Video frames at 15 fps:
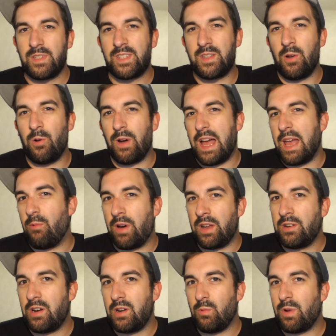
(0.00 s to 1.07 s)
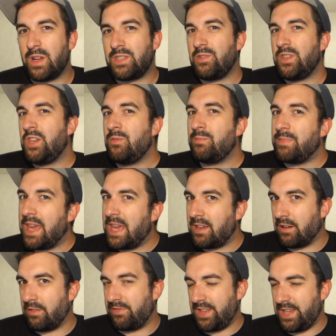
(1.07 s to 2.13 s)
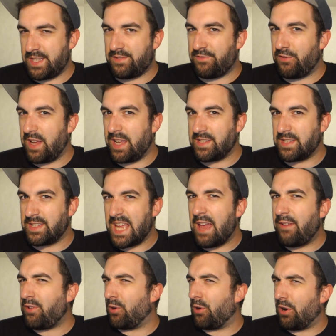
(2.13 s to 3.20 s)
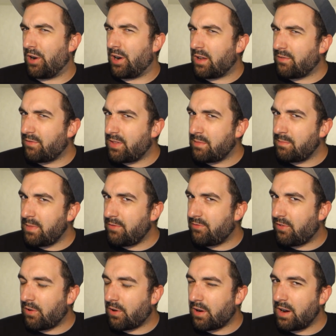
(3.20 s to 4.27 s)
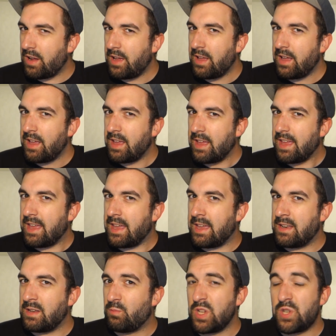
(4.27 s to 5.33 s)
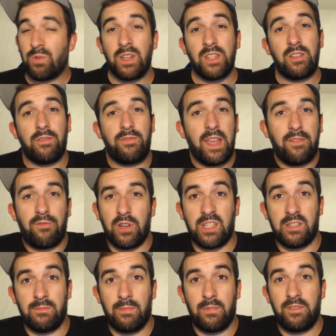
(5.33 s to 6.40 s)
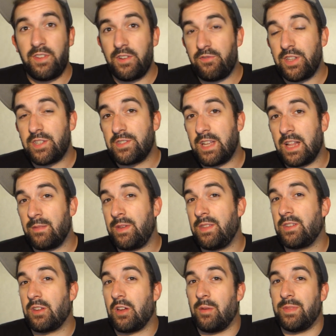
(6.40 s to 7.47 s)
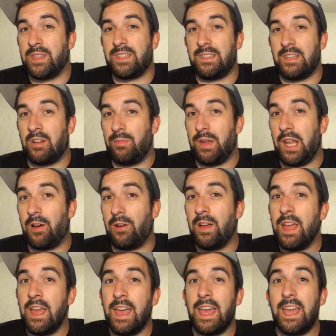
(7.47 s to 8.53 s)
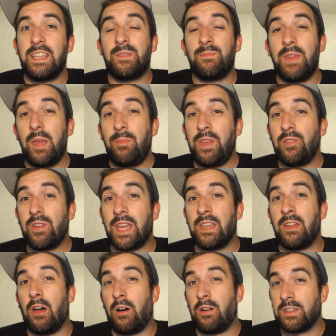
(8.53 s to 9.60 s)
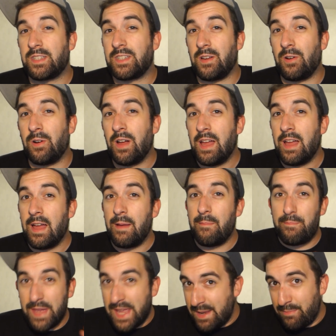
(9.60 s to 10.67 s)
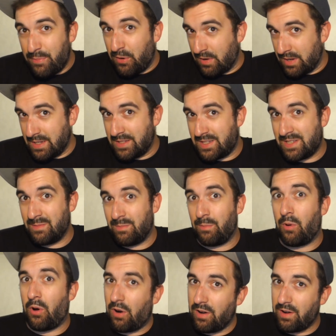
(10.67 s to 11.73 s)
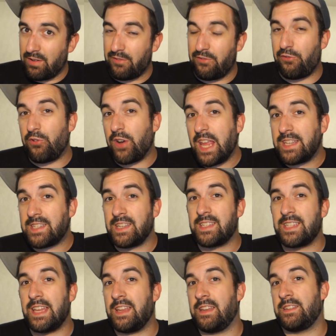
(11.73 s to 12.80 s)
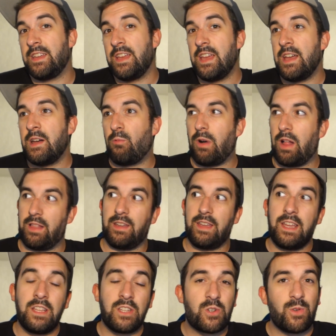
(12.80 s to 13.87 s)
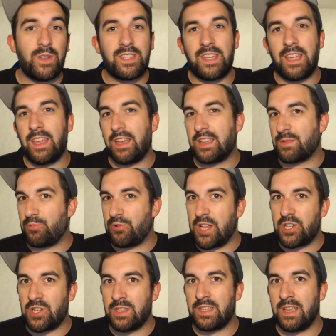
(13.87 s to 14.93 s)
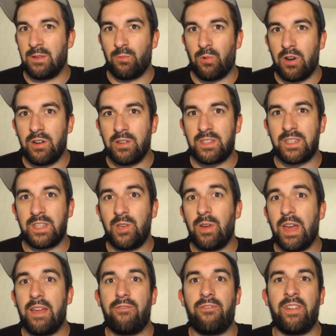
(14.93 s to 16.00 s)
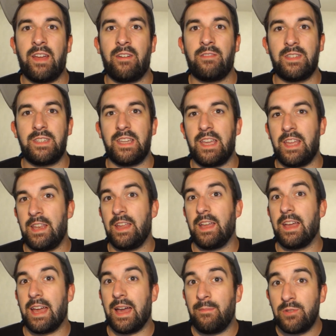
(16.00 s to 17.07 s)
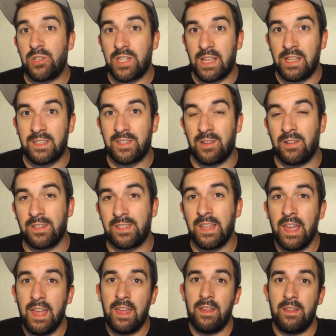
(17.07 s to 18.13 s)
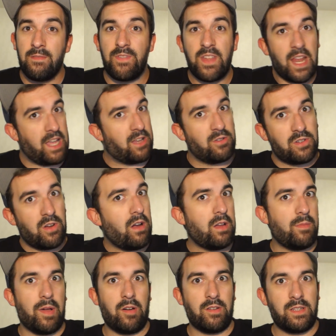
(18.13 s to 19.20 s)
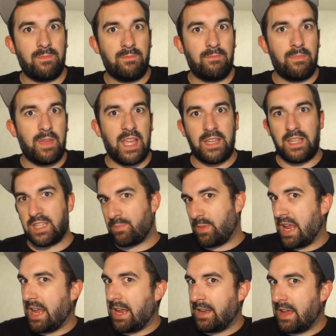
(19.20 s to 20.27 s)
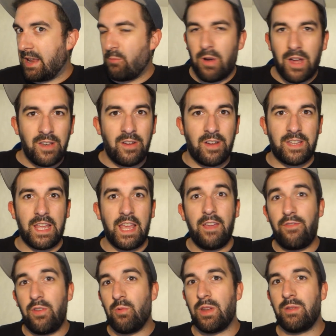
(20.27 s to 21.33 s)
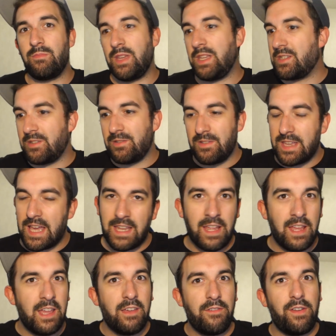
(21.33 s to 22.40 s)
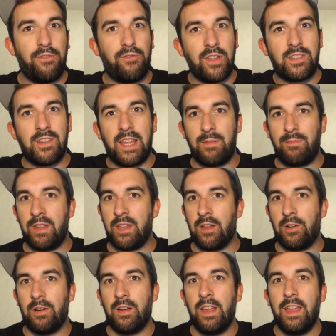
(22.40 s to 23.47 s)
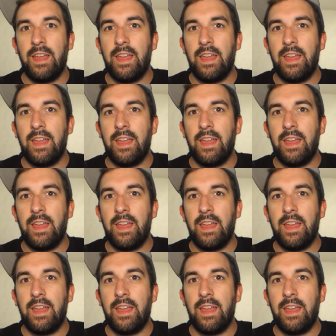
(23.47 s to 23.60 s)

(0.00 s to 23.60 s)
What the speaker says: So I wonder, what do you make of these phrases? Have you heard of them before? And which one is your favorite? Feel free to tell me in the comments down below. And maybe you can also pinpoint more phrases and, well, interesting expressions and words you have found in Rammstein songs that I could talk about and explain and whatnot. If you want me to do that, feel free to let me know.